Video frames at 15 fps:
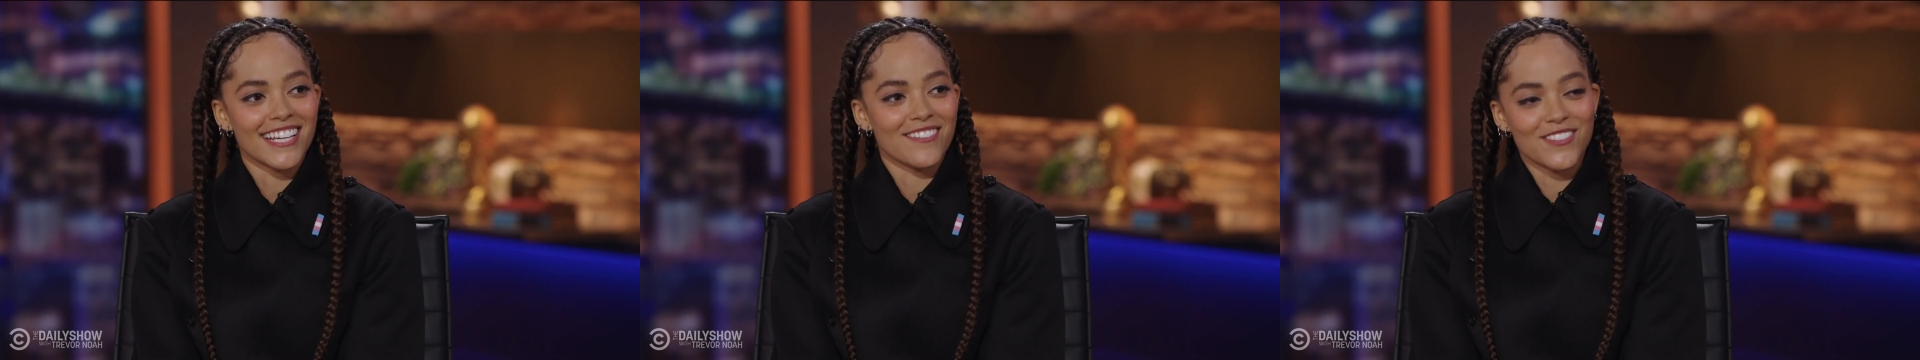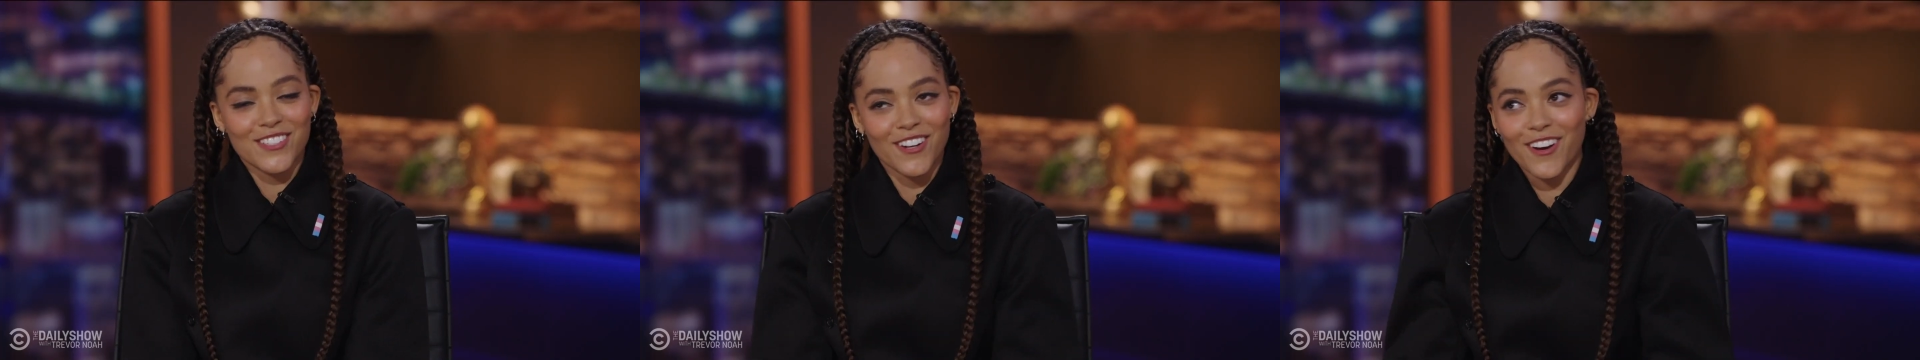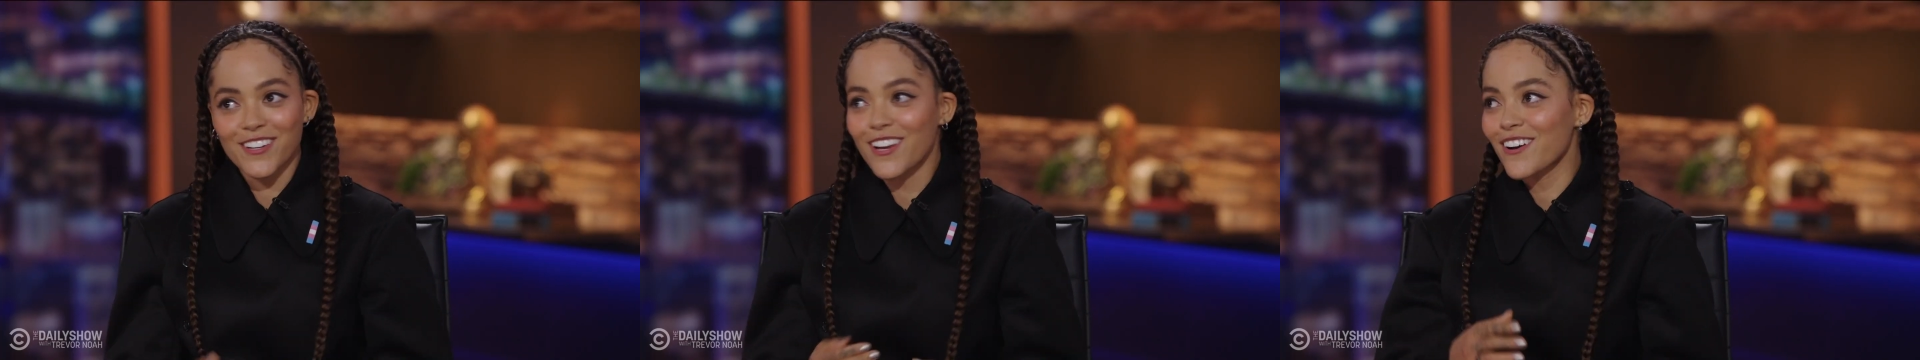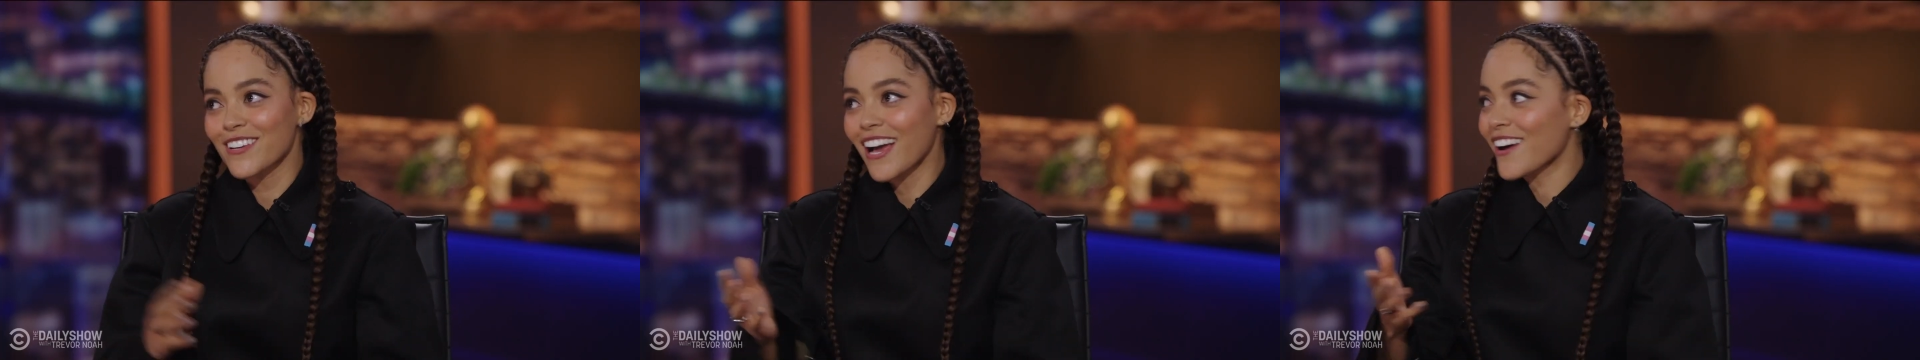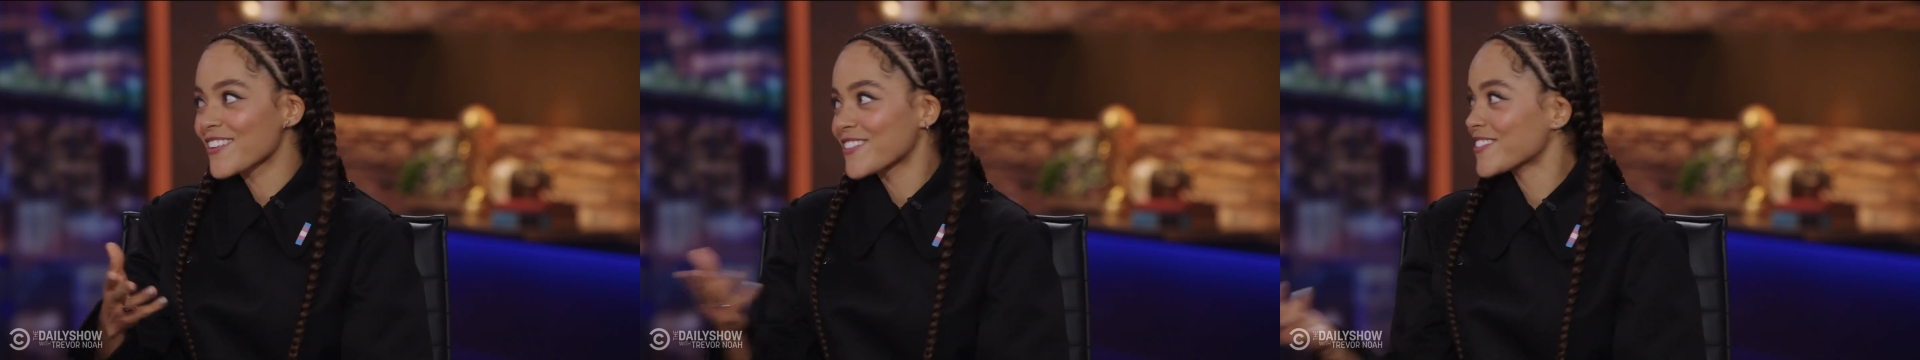If you don't know,
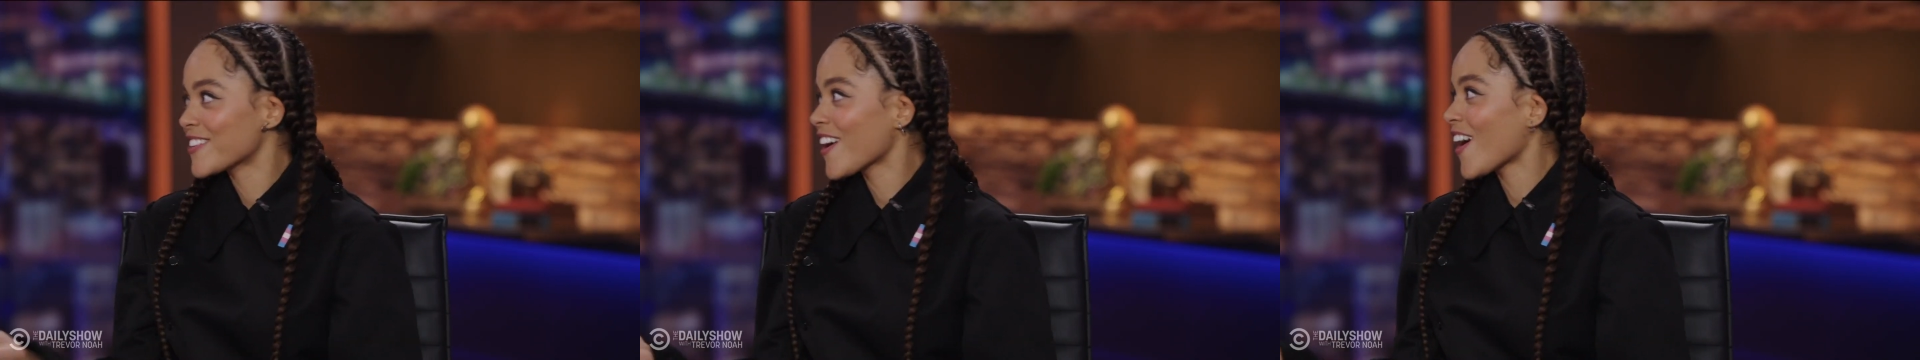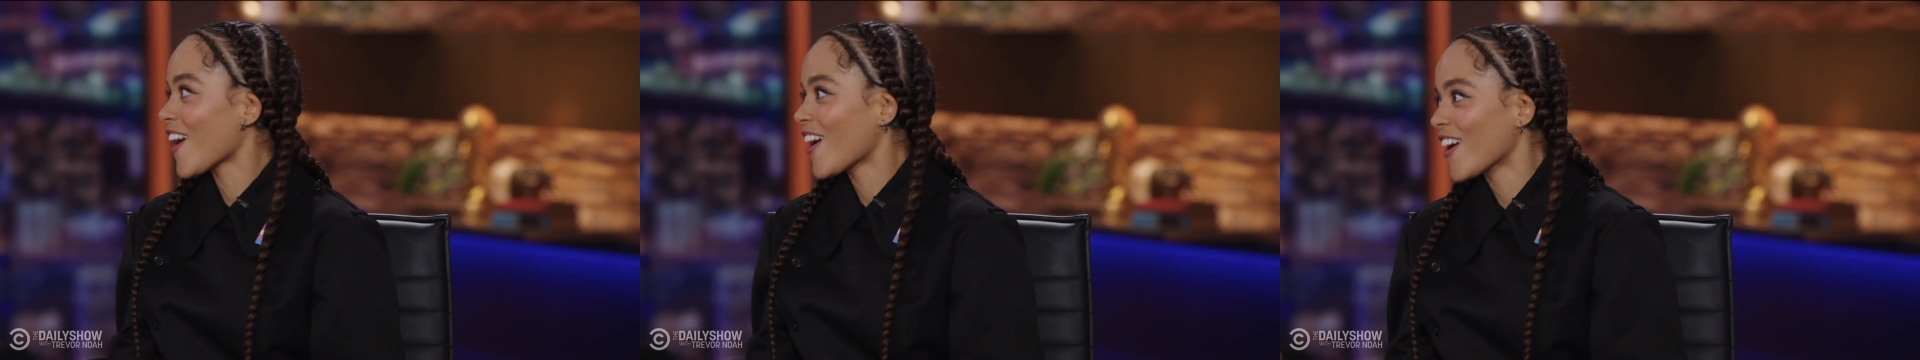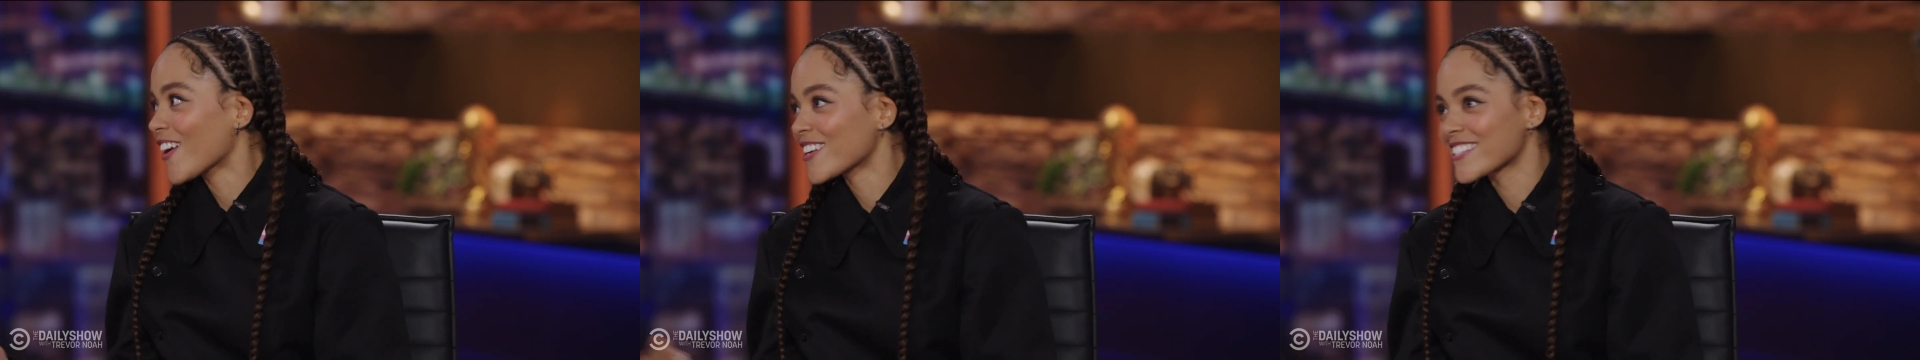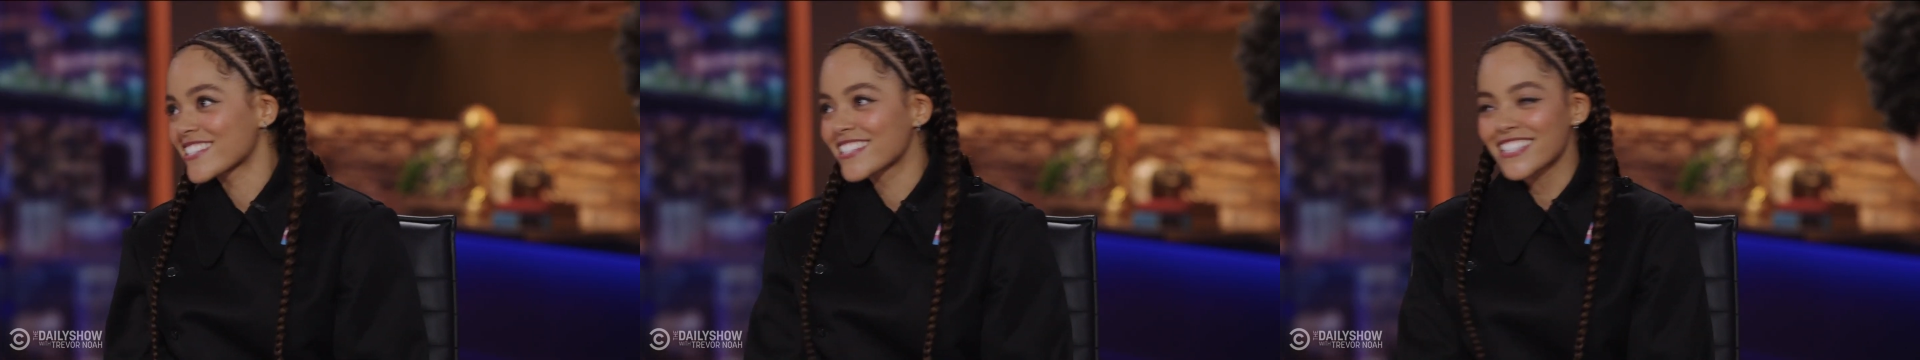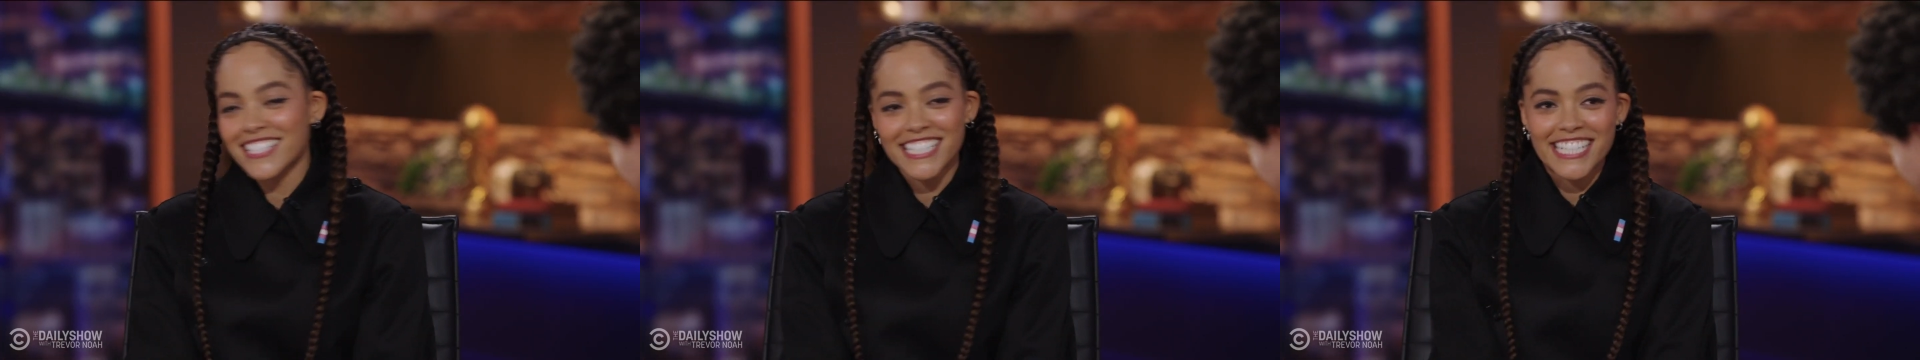now you know.
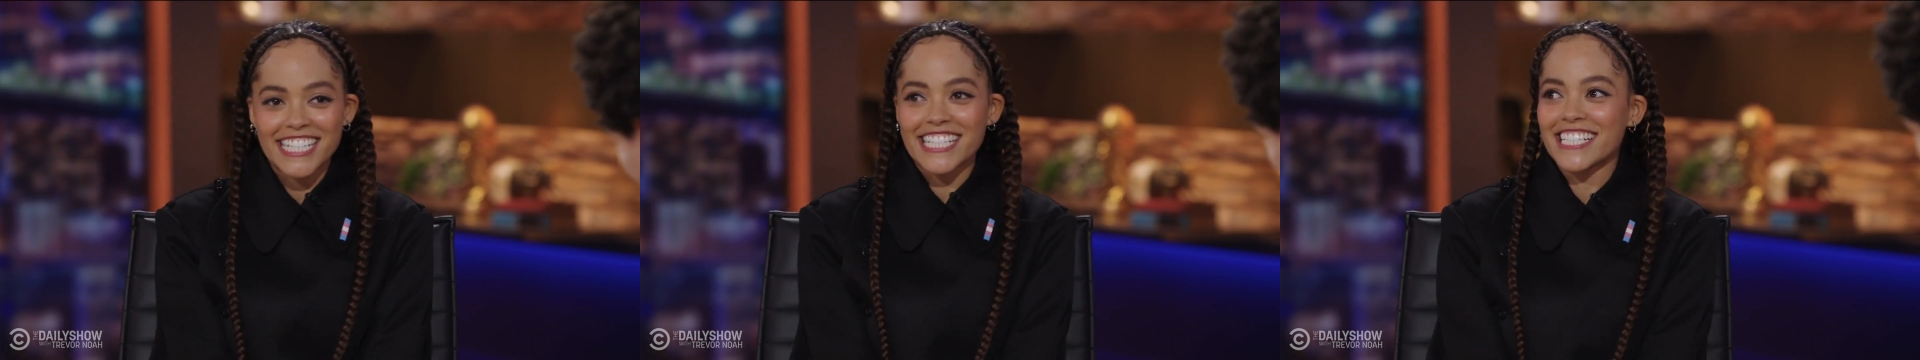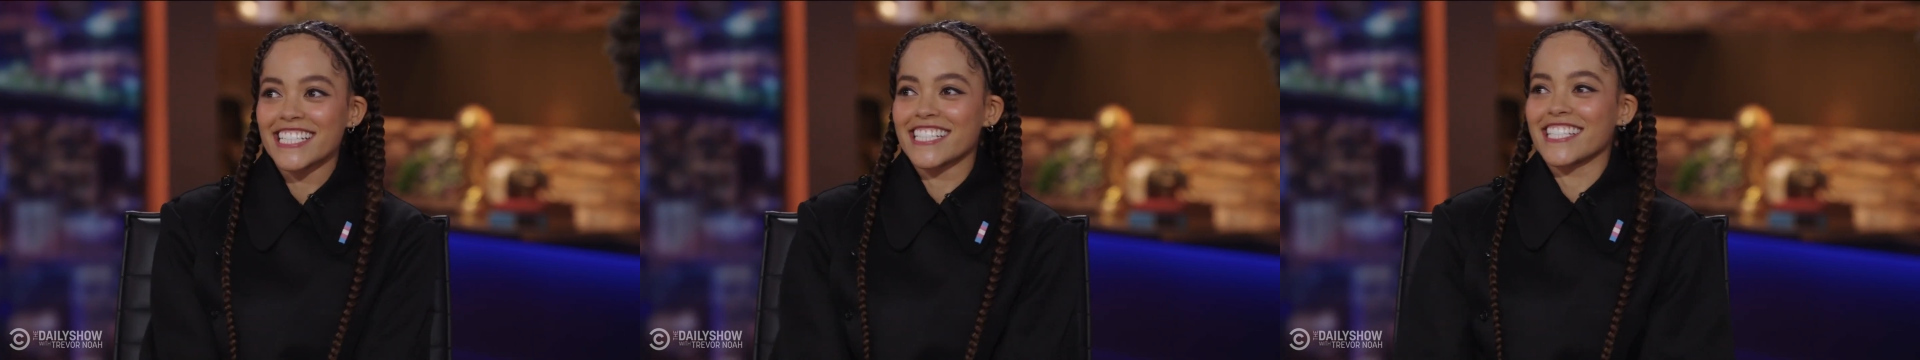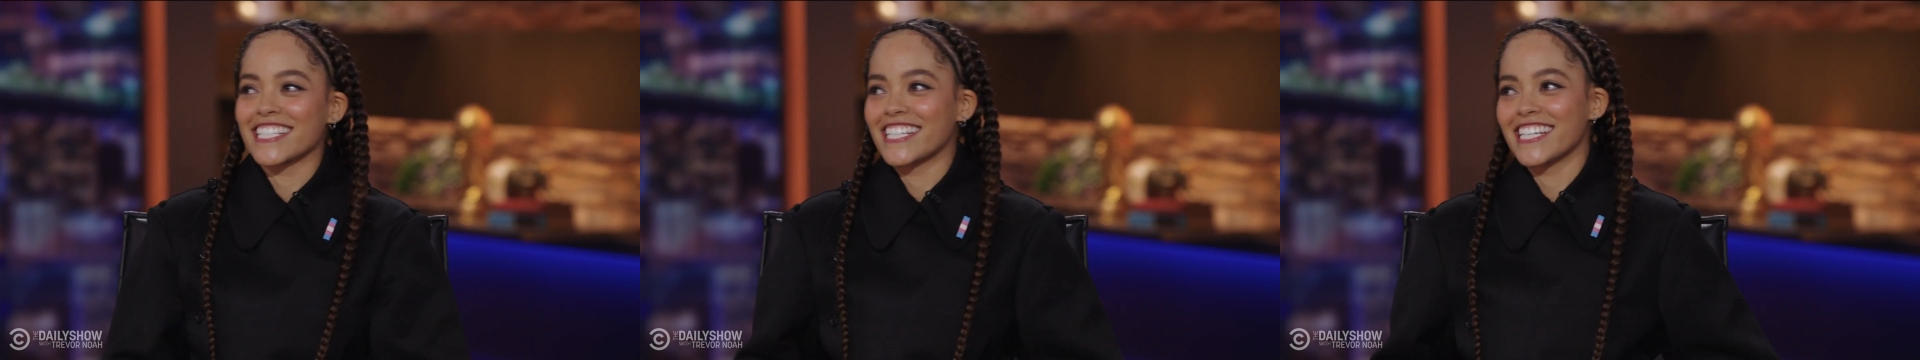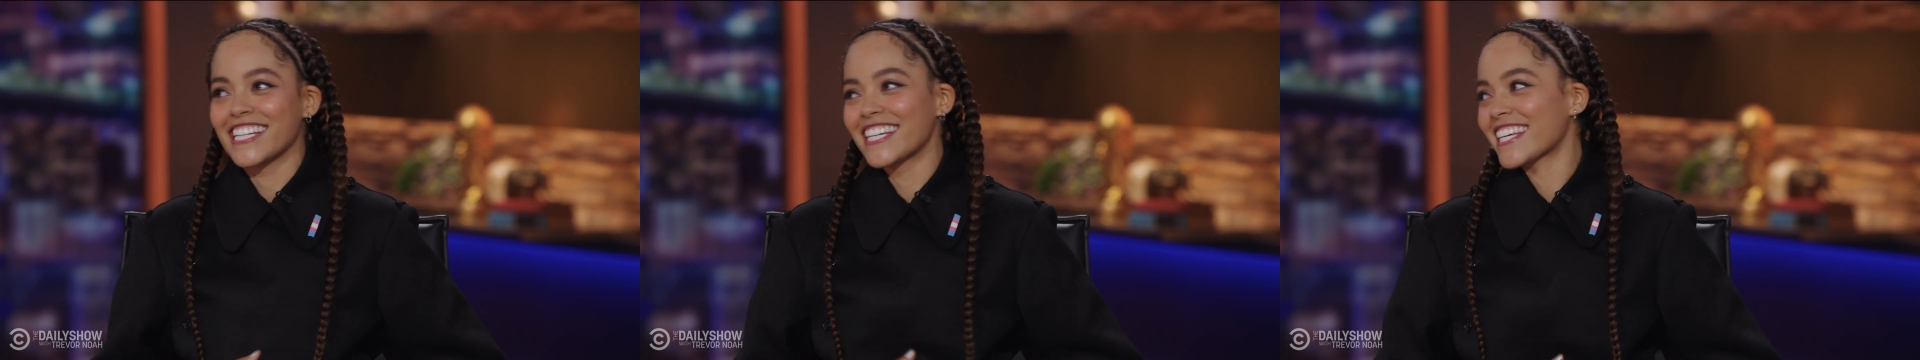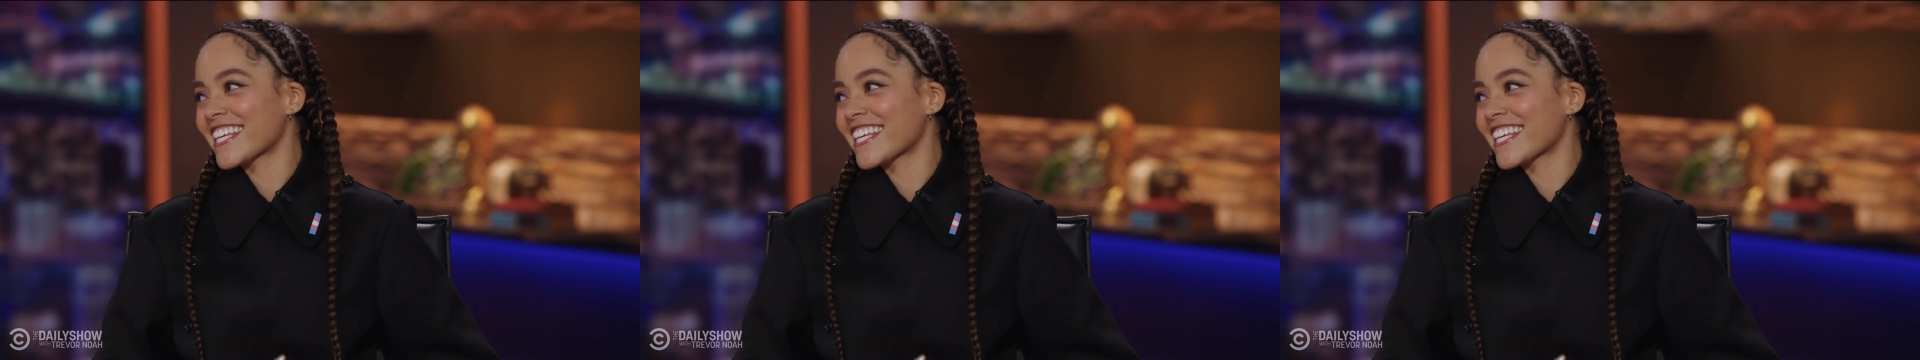It's easy.